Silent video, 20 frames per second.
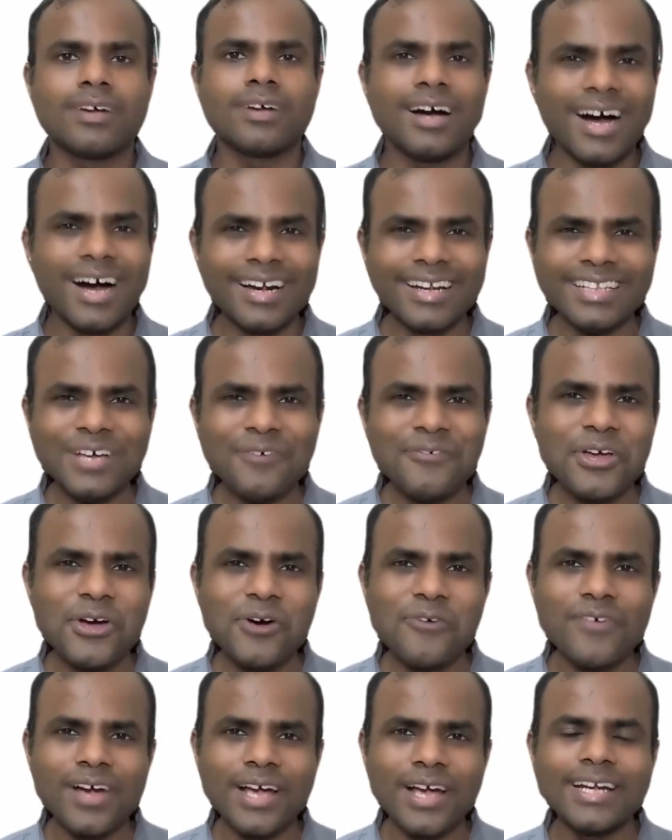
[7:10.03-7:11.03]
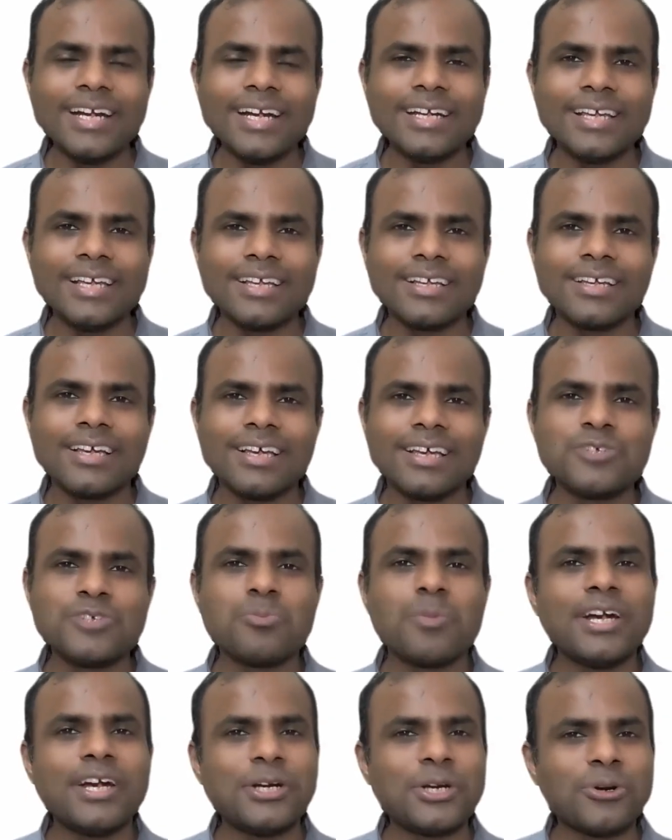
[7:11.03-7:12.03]
Another way of ideating is
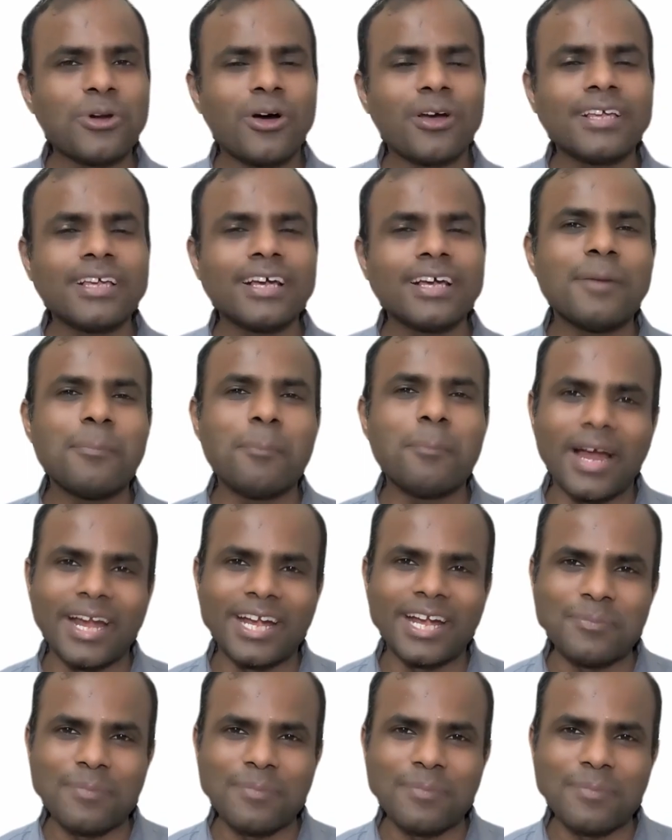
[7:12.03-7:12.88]
by drawing a mind